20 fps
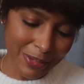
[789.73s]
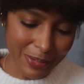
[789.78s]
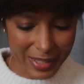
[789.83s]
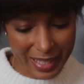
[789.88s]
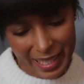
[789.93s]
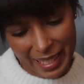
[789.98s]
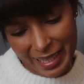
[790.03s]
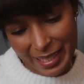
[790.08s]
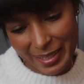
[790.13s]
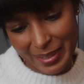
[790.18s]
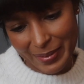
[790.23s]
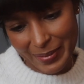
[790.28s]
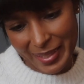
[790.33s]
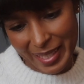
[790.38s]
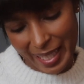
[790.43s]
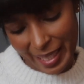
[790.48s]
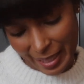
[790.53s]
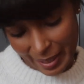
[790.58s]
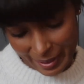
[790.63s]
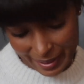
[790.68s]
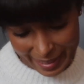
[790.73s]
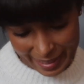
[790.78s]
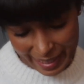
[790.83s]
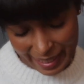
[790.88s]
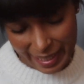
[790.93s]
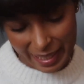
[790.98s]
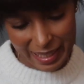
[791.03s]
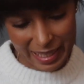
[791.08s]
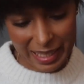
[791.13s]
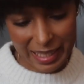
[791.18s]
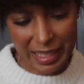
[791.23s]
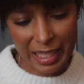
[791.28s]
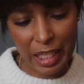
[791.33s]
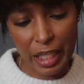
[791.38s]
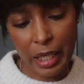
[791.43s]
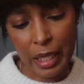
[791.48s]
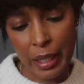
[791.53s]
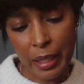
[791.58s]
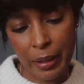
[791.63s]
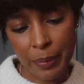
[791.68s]
What color is
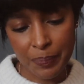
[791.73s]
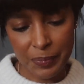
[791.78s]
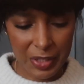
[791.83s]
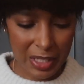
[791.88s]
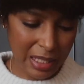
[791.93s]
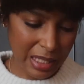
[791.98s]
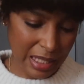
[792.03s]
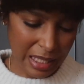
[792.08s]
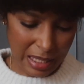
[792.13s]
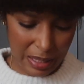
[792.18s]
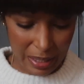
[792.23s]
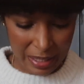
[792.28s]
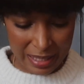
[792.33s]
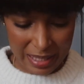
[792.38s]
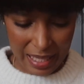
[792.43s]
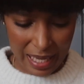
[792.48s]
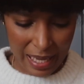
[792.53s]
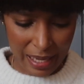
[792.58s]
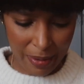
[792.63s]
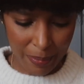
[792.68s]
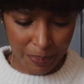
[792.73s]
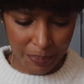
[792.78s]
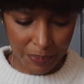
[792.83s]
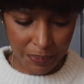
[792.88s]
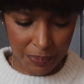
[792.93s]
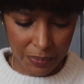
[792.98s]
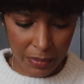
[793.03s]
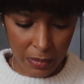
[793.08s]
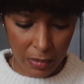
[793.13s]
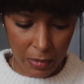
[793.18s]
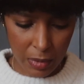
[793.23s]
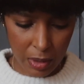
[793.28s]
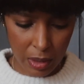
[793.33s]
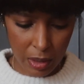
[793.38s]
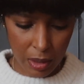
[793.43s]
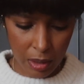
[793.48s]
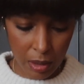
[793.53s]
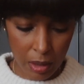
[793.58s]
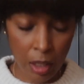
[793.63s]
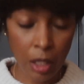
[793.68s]
this?
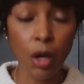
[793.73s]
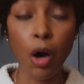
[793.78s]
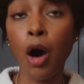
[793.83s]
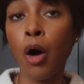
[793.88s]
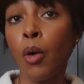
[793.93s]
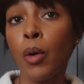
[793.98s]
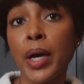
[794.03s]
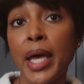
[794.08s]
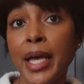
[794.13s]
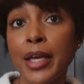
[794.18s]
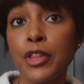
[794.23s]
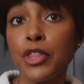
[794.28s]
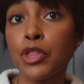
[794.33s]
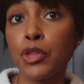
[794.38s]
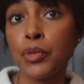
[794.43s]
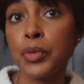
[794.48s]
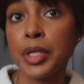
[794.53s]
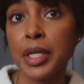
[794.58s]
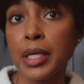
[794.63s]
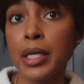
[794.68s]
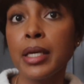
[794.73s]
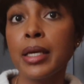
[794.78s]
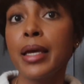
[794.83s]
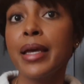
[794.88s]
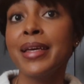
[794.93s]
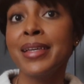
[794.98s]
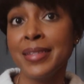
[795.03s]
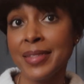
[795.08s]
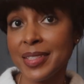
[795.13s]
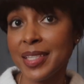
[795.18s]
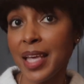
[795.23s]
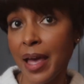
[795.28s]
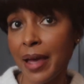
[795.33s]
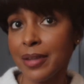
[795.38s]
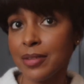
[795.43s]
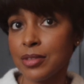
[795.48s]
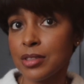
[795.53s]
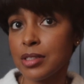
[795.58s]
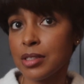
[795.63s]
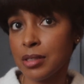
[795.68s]
Okay, 3
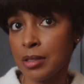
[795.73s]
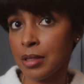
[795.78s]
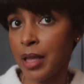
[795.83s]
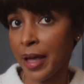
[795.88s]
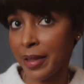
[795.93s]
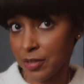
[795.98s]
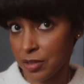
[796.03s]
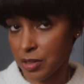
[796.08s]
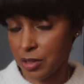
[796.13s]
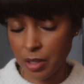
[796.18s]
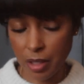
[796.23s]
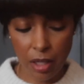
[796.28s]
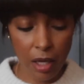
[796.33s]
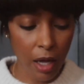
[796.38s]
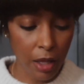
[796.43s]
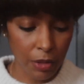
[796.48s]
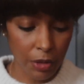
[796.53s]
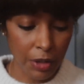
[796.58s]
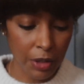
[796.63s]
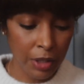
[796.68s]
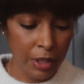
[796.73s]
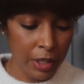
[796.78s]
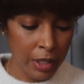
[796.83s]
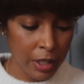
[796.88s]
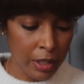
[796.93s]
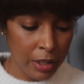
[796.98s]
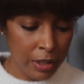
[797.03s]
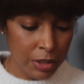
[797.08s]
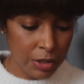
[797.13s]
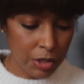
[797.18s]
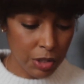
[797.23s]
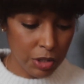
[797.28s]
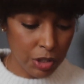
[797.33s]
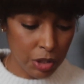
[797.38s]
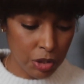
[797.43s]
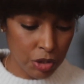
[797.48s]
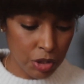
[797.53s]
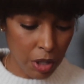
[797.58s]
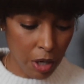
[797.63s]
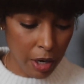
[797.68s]
Intense, that's the color. So it's a
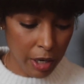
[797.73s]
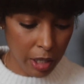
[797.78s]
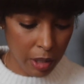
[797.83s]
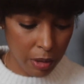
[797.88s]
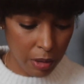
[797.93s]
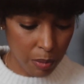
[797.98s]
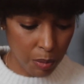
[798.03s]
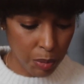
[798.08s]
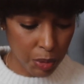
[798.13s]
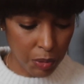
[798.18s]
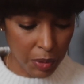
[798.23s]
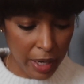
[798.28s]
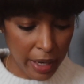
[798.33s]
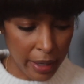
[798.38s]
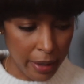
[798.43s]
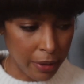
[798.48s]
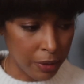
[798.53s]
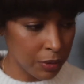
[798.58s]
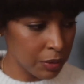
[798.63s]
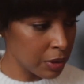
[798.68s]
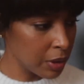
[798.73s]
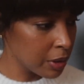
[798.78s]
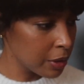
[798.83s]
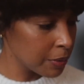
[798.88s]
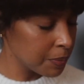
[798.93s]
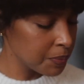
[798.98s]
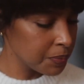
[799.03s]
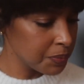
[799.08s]
dark brown.